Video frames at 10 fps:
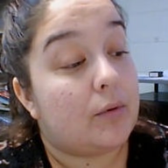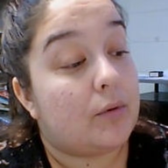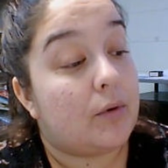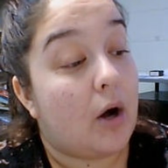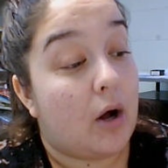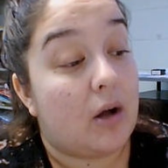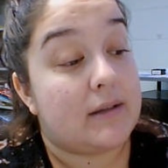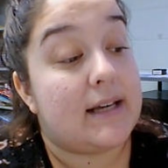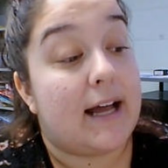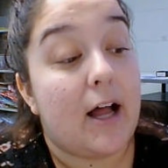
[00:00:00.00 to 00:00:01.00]
all
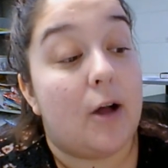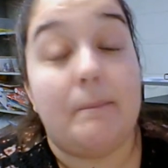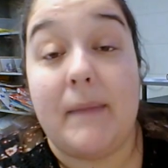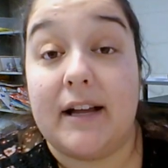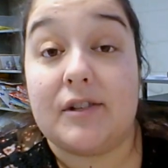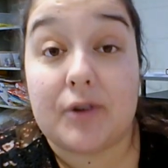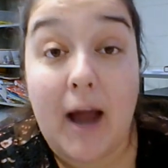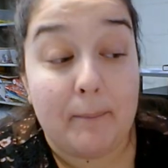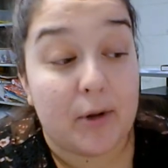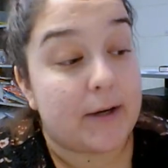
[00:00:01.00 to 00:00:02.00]
to help make a
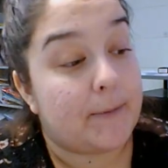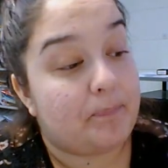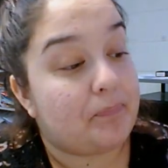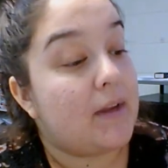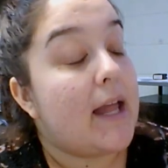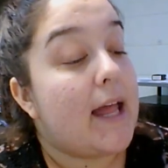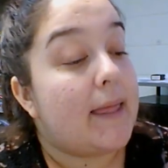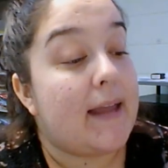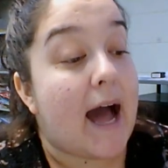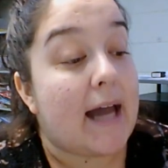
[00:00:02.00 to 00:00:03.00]
scrapbook.
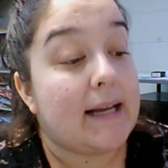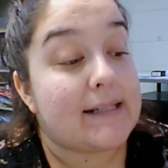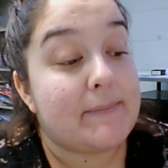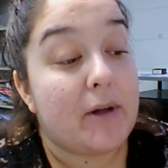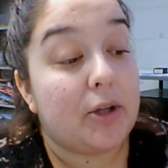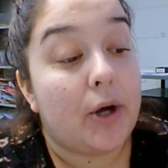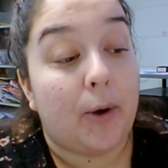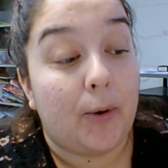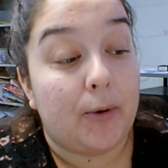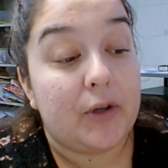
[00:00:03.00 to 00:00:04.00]
The attic smelled
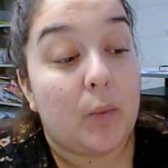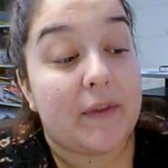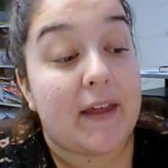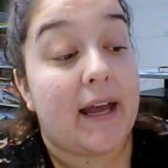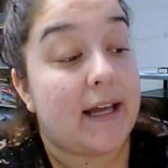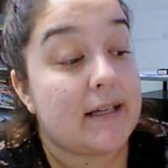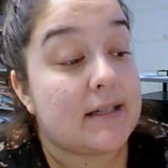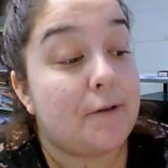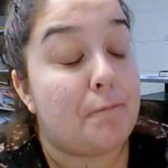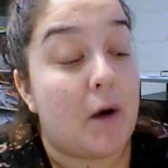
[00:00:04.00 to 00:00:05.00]
old with a
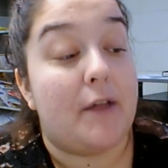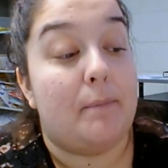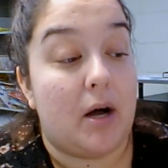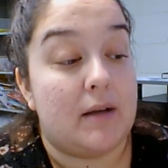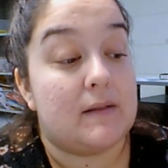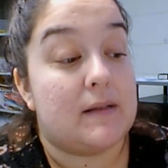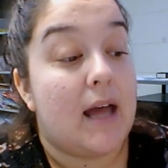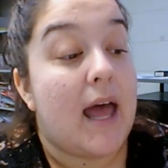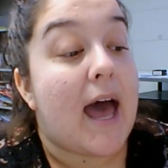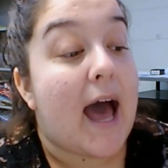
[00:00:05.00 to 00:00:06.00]
hint of mothballs.
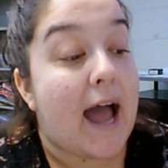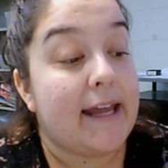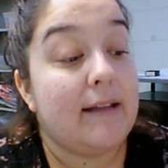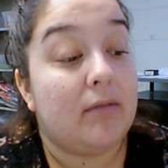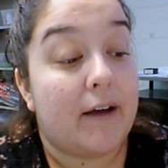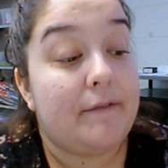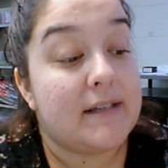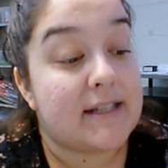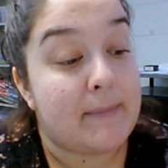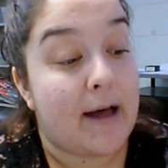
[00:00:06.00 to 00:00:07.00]
Aggie loved
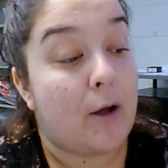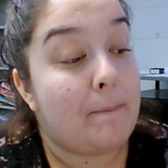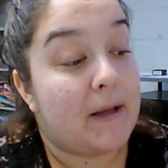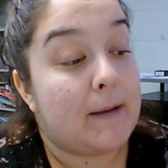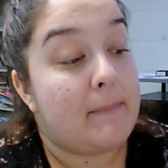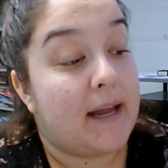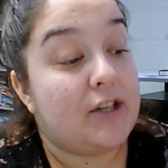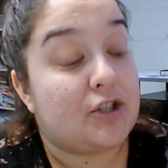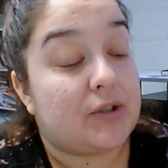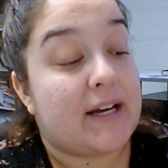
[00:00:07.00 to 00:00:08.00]
the smell, but it
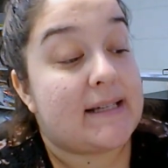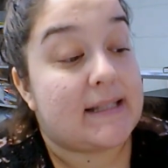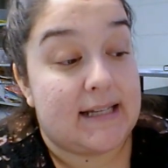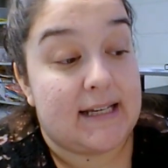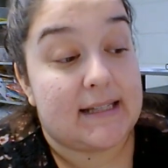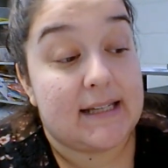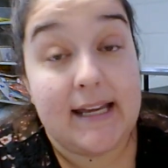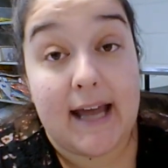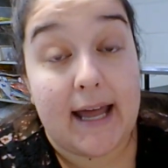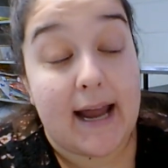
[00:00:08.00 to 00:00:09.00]
made Trey sneeze.
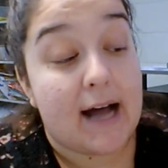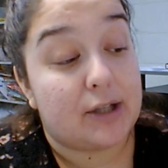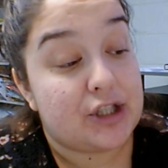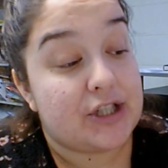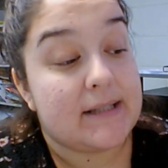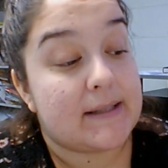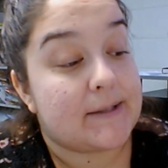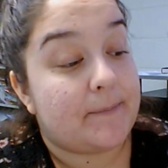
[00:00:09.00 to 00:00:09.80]
He had allergies.